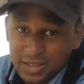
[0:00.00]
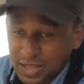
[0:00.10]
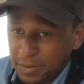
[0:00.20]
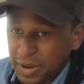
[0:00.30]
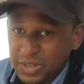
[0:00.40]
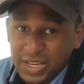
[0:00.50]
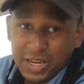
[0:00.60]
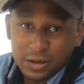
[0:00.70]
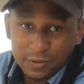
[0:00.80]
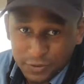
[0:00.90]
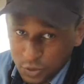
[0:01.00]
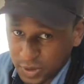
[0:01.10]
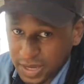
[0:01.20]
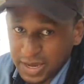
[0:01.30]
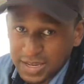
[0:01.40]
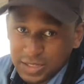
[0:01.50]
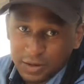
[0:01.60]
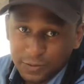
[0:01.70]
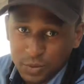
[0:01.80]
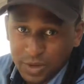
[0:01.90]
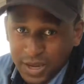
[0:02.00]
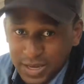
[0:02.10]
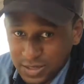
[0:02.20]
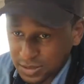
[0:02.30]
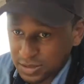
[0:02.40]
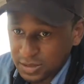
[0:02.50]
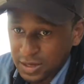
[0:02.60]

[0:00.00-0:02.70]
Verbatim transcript: They might be taking a few kegs and a few cases.